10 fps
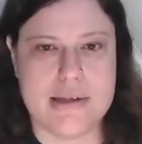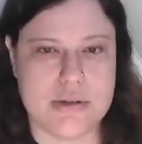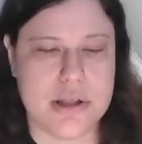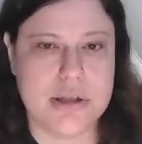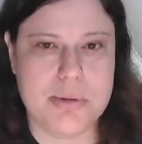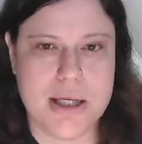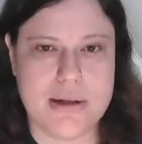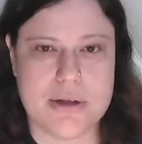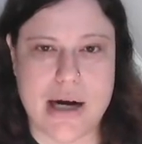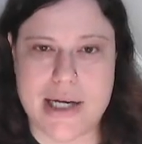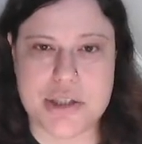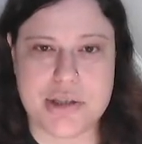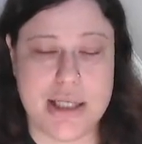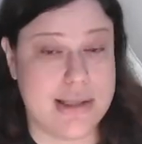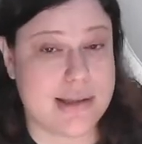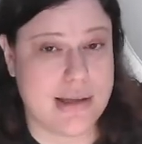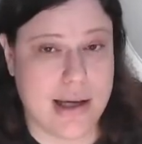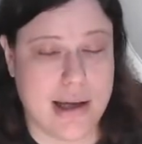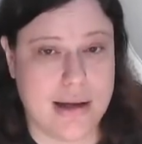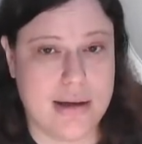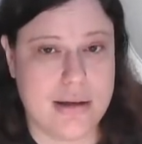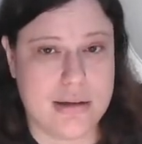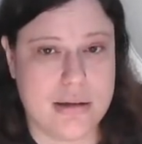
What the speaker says: So it could be that there actually is an A,